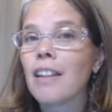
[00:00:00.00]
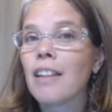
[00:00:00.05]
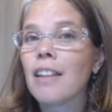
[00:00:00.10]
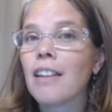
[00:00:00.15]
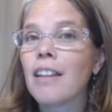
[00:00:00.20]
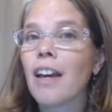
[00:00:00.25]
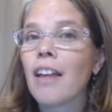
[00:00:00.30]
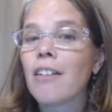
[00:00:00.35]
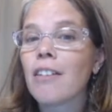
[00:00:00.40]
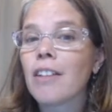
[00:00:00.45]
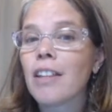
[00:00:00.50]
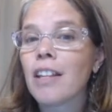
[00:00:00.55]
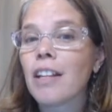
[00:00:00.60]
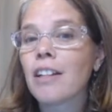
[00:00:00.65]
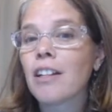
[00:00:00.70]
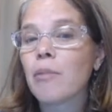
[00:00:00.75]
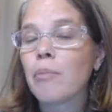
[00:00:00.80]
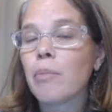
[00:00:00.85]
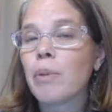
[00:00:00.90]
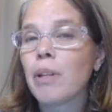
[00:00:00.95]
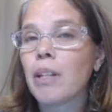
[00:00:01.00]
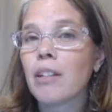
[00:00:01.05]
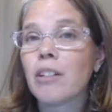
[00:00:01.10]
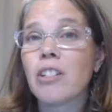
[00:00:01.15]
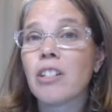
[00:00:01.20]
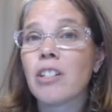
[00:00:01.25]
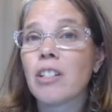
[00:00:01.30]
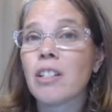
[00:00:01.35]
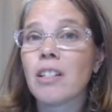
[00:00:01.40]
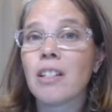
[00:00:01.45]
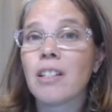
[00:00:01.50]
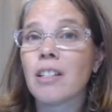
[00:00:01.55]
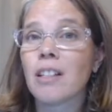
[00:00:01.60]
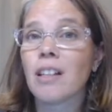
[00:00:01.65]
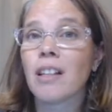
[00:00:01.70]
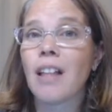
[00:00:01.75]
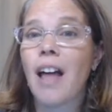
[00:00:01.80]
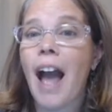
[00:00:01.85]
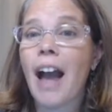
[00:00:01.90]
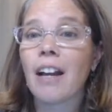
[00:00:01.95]
The other thing could be there just is
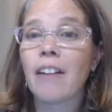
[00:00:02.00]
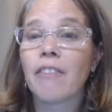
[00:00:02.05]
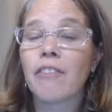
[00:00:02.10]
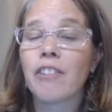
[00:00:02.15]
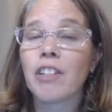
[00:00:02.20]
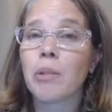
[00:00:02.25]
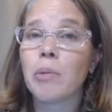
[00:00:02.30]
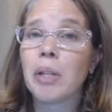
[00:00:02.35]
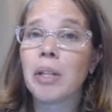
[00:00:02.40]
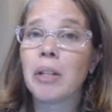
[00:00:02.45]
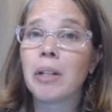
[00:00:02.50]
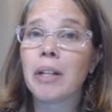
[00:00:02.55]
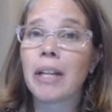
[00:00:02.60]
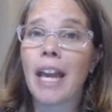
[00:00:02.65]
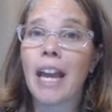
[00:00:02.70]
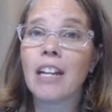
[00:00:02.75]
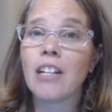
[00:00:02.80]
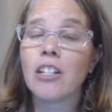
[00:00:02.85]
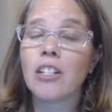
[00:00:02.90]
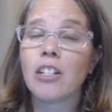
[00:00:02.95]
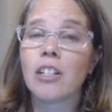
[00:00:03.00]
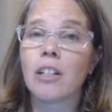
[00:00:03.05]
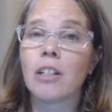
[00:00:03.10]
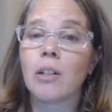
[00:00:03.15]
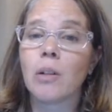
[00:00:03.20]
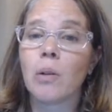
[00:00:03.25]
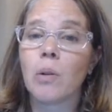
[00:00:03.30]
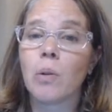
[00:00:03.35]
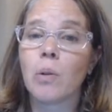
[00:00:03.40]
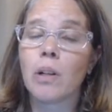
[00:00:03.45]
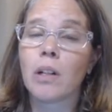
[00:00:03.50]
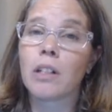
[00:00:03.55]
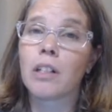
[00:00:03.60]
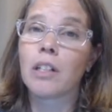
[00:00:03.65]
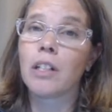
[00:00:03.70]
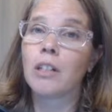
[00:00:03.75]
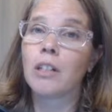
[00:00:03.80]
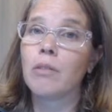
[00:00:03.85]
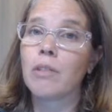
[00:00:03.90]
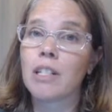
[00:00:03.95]
a lack of communication
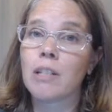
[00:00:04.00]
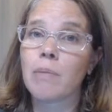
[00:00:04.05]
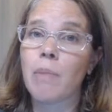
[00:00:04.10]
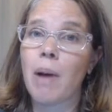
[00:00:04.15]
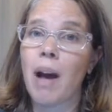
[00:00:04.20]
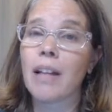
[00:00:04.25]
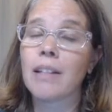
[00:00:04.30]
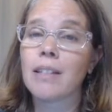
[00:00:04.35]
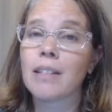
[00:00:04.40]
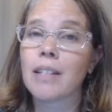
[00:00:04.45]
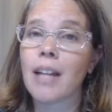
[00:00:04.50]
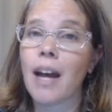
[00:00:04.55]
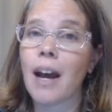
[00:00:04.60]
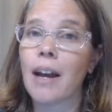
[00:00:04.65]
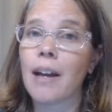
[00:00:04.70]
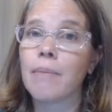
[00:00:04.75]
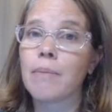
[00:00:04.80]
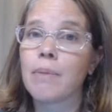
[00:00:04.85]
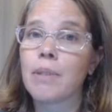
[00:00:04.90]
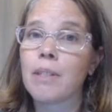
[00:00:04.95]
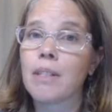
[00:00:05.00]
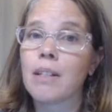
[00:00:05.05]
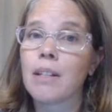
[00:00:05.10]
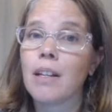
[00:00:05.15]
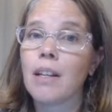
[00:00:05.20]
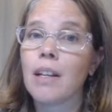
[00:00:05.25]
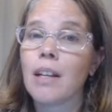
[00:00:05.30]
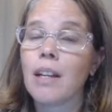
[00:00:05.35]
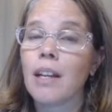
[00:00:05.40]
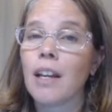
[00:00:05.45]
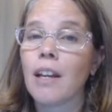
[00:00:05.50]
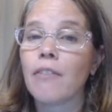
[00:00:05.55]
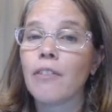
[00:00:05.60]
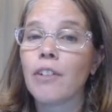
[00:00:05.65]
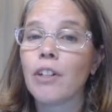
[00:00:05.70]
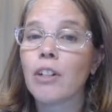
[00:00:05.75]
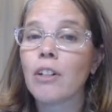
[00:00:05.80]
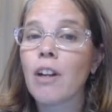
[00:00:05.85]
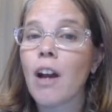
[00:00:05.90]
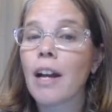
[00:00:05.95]
or response times. If
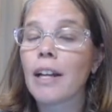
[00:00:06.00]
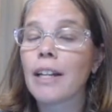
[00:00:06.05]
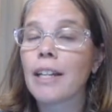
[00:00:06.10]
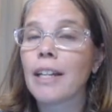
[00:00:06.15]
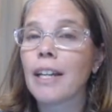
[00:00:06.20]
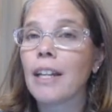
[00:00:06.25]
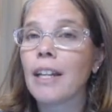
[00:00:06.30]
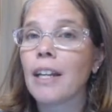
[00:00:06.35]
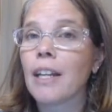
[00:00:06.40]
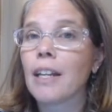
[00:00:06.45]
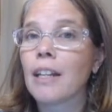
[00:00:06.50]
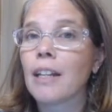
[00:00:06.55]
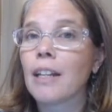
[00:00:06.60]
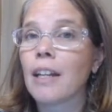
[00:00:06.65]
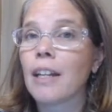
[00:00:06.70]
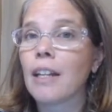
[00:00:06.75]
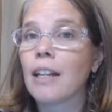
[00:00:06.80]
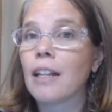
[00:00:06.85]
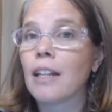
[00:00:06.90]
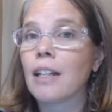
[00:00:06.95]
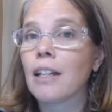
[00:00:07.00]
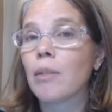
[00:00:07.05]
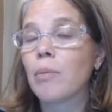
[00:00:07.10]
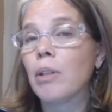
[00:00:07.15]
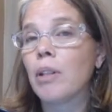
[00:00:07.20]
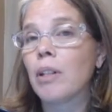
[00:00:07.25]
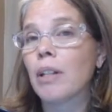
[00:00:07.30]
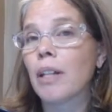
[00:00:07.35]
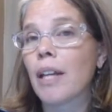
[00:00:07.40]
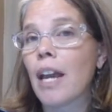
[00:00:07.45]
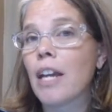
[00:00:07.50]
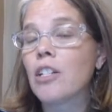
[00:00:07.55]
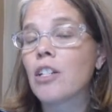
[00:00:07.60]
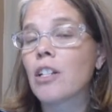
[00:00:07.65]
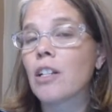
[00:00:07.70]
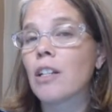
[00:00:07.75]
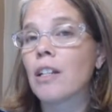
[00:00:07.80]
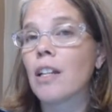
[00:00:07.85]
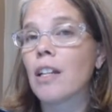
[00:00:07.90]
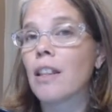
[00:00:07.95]
you're not getting any
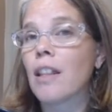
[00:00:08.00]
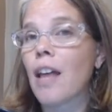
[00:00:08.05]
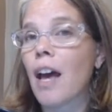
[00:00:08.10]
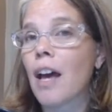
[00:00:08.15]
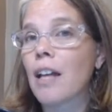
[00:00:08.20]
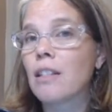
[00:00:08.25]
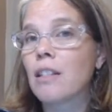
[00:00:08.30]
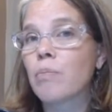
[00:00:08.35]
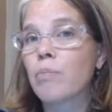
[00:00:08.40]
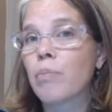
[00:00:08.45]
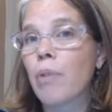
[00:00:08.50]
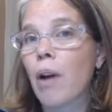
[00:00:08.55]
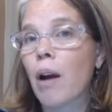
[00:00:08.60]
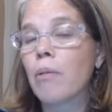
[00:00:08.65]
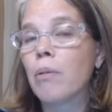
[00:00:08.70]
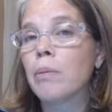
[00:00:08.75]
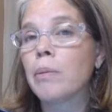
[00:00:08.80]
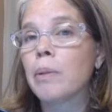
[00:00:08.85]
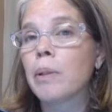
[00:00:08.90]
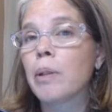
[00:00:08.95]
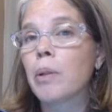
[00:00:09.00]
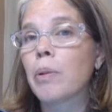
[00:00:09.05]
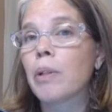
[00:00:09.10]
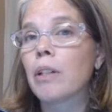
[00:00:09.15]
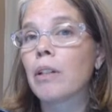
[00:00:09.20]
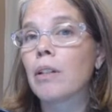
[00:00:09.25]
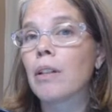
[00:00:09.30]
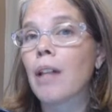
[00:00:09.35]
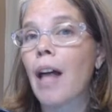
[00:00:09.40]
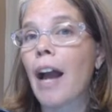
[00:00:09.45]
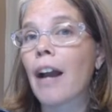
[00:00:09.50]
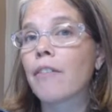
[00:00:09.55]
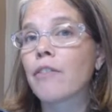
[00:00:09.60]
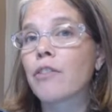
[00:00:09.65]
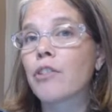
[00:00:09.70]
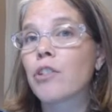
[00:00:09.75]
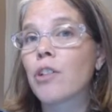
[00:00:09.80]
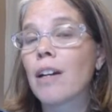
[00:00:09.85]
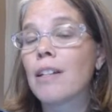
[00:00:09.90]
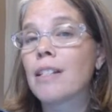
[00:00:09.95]
communication, then that's probably where your lack
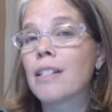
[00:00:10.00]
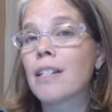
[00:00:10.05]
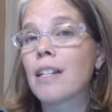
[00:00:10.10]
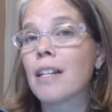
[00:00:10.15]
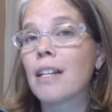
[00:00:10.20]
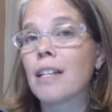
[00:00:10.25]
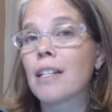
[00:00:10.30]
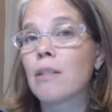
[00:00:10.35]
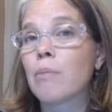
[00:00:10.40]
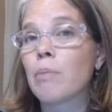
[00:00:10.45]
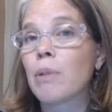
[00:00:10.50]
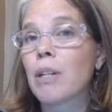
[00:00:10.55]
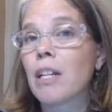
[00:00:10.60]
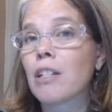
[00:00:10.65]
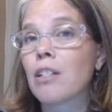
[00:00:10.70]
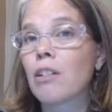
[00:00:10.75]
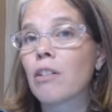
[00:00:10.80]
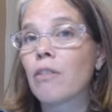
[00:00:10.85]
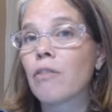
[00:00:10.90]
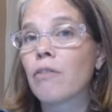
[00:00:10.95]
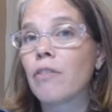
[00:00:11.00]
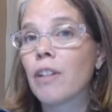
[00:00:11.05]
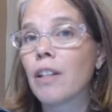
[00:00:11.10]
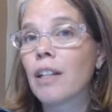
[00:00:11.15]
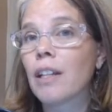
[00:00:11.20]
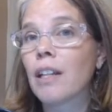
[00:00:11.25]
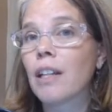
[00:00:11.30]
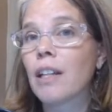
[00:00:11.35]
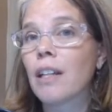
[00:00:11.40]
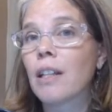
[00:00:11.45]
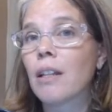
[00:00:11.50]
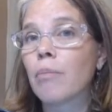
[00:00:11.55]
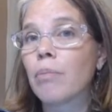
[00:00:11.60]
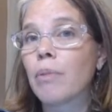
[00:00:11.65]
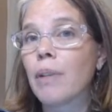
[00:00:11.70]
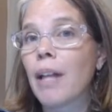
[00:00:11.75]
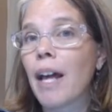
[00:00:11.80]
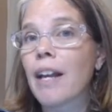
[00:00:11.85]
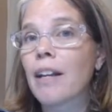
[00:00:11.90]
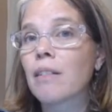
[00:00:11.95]
of trust is, because you're filling in the
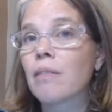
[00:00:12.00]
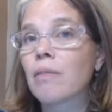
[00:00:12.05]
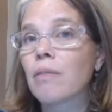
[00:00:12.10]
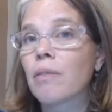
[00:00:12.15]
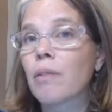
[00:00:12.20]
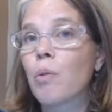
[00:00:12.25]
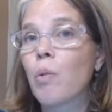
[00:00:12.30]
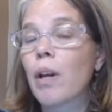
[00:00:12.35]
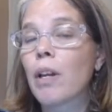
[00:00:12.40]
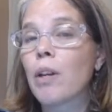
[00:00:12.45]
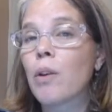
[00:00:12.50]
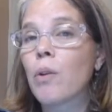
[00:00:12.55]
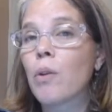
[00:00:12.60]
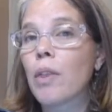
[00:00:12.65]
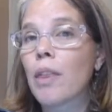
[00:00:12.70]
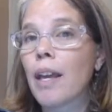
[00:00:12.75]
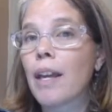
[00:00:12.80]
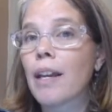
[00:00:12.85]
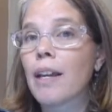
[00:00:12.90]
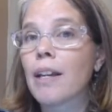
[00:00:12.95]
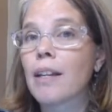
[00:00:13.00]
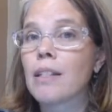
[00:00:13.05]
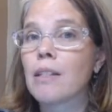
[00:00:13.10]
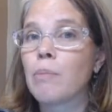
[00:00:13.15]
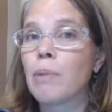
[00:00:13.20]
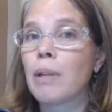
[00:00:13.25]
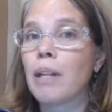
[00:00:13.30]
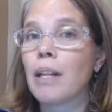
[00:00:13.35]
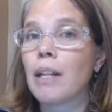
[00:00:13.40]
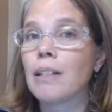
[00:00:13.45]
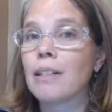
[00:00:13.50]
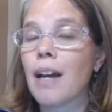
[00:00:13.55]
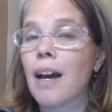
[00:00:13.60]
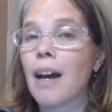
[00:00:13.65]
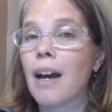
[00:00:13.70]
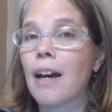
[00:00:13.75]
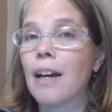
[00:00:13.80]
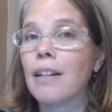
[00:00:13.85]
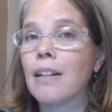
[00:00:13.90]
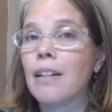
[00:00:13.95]
blanks for what you think is being
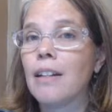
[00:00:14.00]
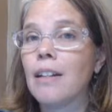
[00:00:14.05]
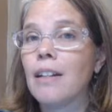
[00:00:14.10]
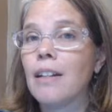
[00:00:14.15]
done.